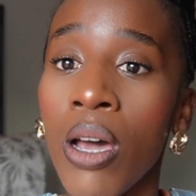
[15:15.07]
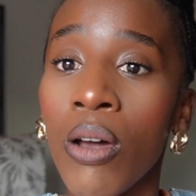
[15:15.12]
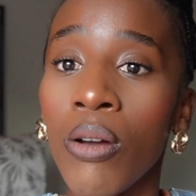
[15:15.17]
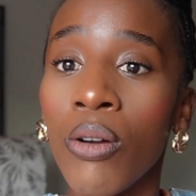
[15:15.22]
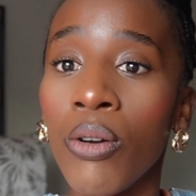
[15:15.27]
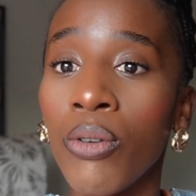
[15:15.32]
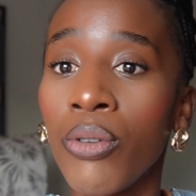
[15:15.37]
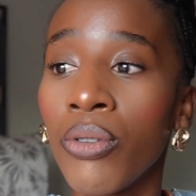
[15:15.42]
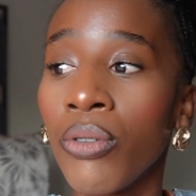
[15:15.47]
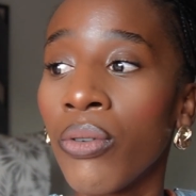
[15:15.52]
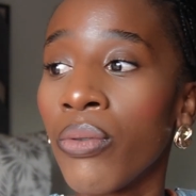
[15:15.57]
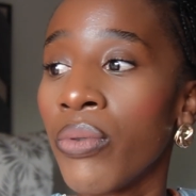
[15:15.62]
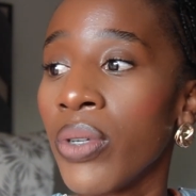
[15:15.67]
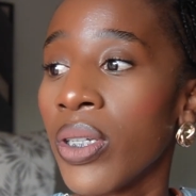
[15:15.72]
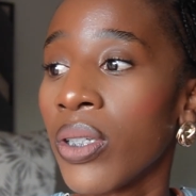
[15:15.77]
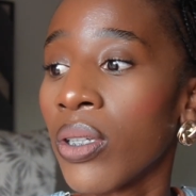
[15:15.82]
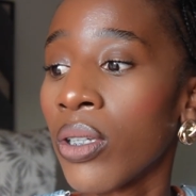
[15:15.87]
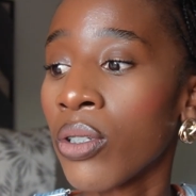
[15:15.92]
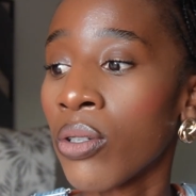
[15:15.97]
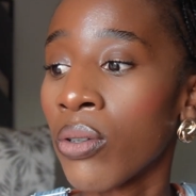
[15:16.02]
Go do your
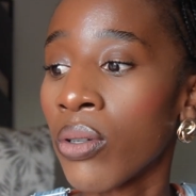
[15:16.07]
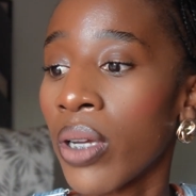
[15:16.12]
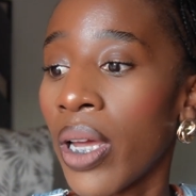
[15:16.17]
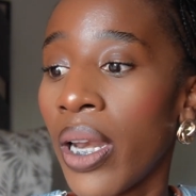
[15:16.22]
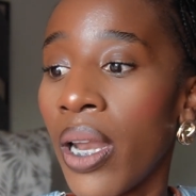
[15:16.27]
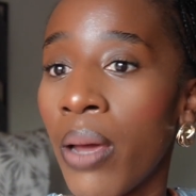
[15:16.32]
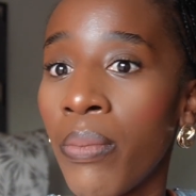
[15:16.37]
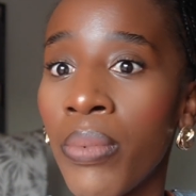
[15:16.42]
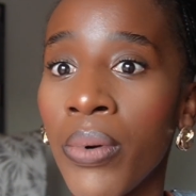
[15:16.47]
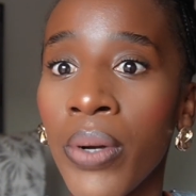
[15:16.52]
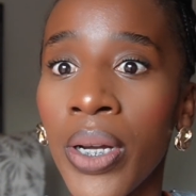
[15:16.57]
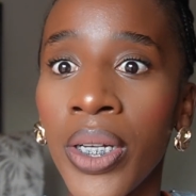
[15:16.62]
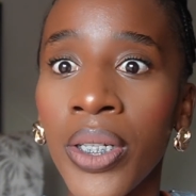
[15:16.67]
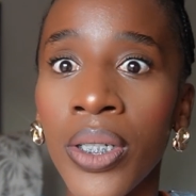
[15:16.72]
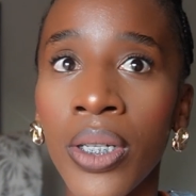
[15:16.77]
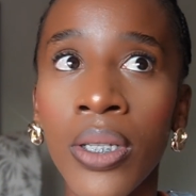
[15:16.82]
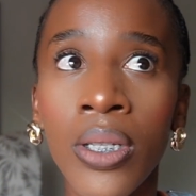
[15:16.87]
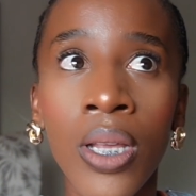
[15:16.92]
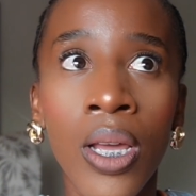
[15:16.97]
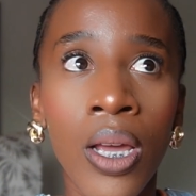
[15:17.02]
research on
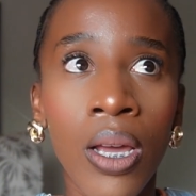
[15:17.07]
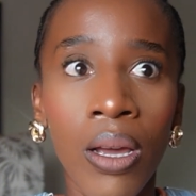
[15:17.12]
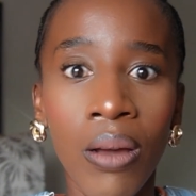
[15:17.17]
collaborations.